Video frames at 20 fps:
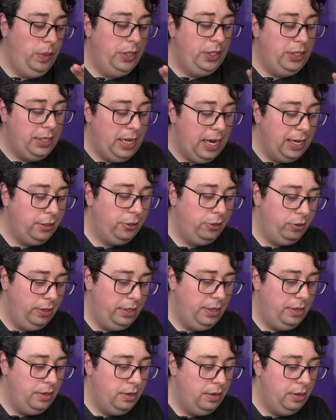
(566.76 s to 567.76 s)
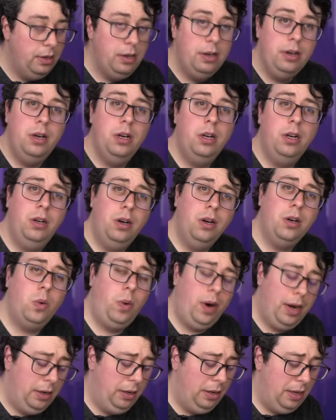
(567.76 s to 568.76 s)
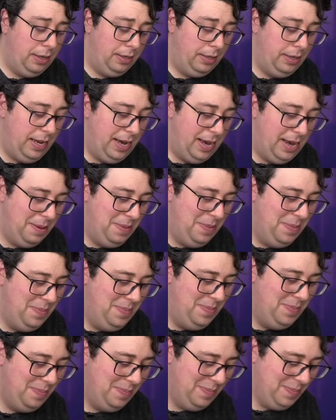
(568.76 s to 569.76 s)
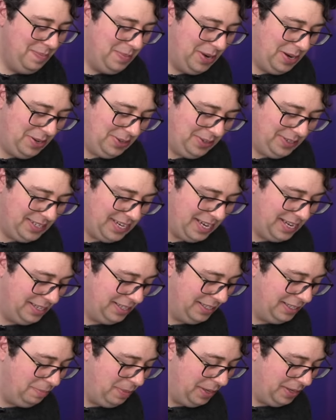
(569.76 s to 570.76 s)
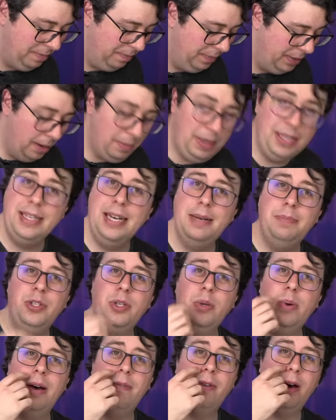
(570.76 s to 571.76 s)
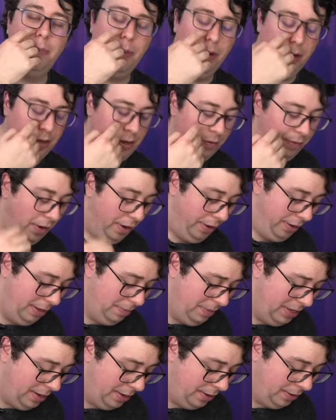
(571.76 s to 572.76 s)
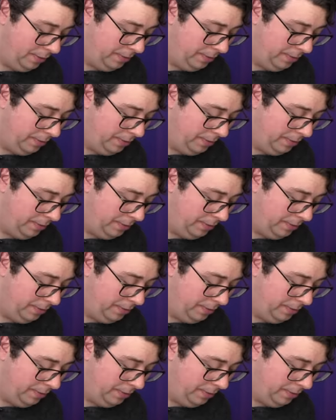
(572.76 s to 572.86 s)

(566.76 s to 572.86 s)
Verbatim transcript: which is actually not quite a lot um, by her standards. But how many tabs do you have open on your phone? Let me know.